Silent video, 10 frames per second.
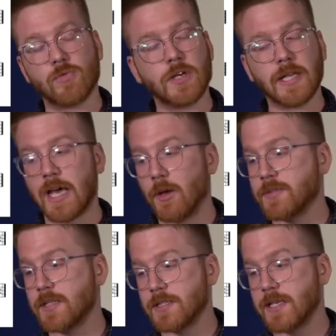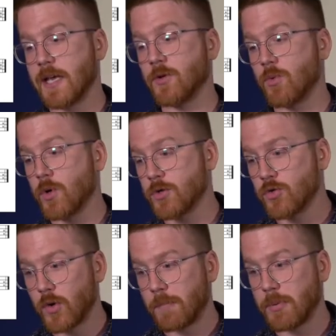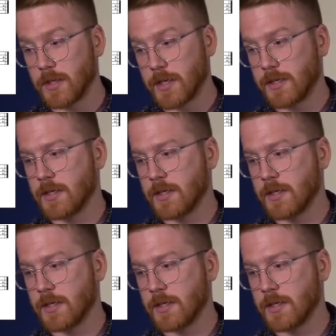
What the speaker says: really helps to say the word triplet